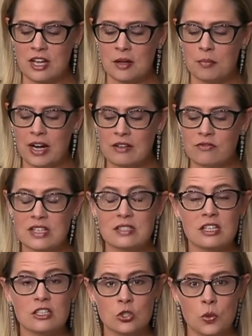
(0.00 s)
by
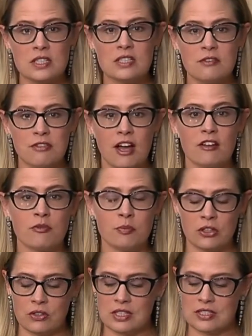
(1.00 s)
investing $25
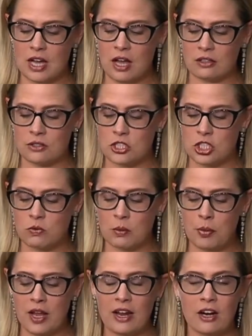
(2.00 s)
billion to
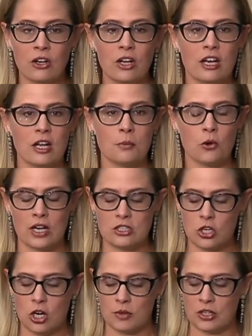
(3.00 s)
repair and upgrade
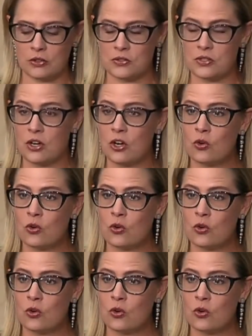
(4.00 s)
terminals,